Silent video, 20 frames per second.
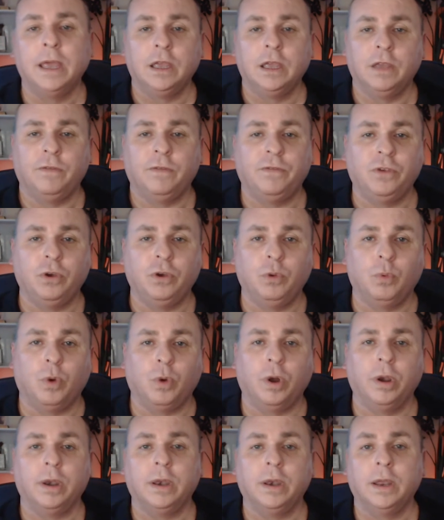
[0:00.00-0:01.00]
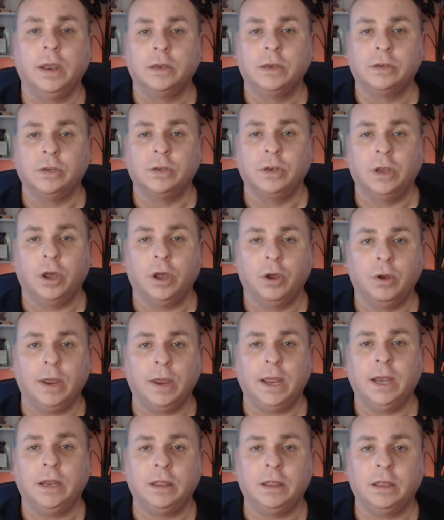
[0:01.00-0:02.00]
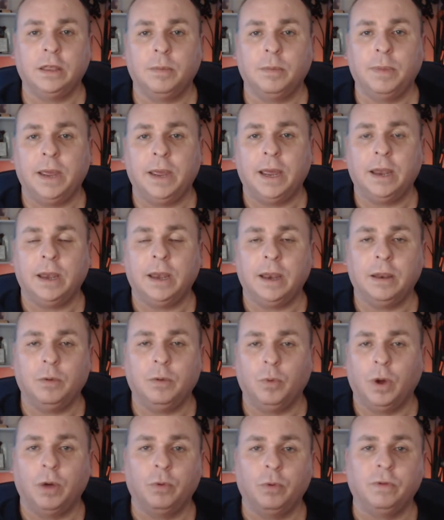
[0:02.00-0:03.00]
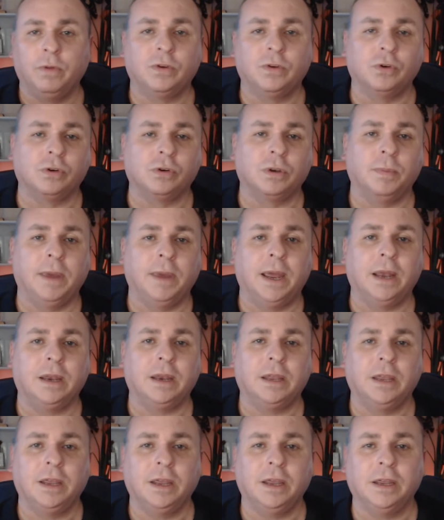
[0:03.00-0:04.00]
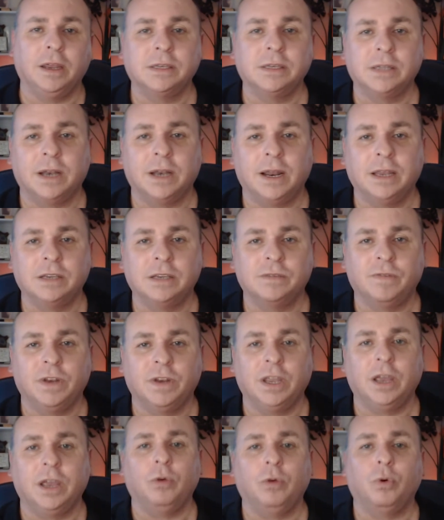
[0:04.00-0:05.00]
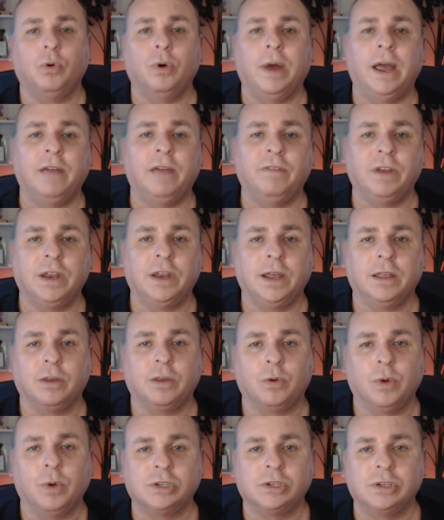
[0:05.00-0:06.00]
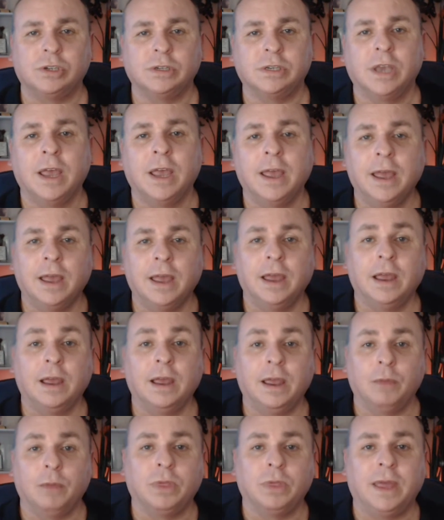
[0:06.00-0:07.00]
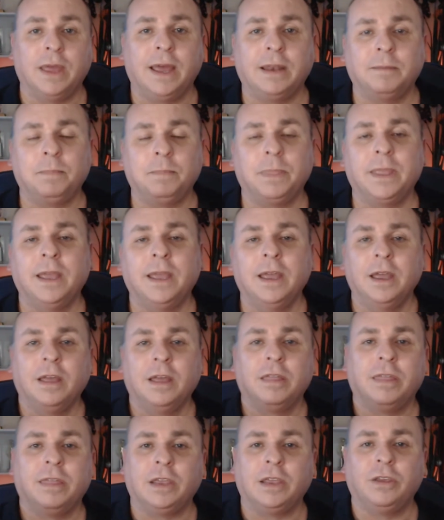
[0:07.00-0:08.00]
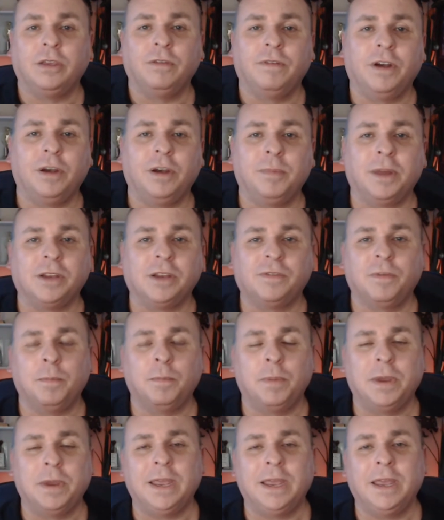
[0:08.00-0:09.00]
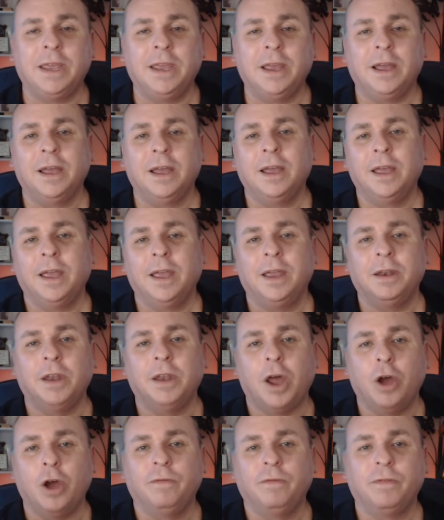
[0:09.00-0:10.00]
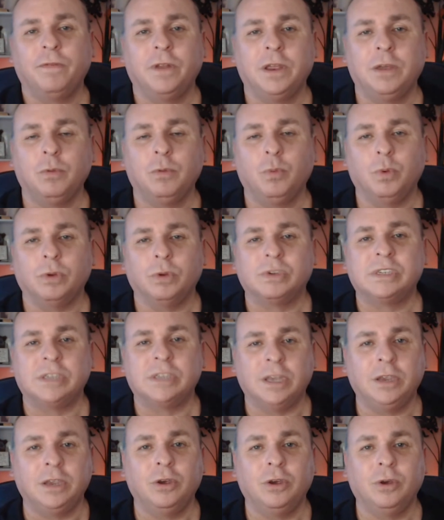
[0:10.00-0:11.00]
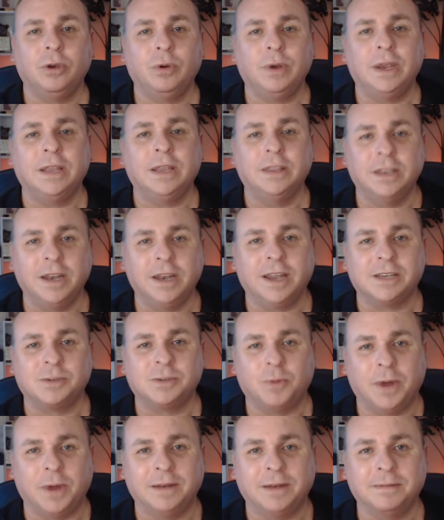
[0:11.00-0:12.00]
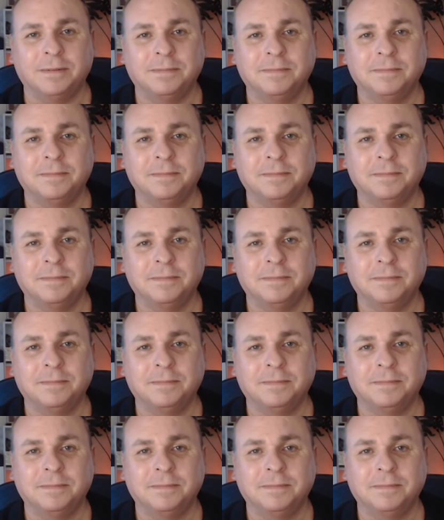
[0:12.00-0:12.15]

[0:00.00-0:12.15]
if you want to know anything about what we've talked about here in today's video or have any other questions. And with that, thank you very much for being here, and hopefully we'll see you in the next one.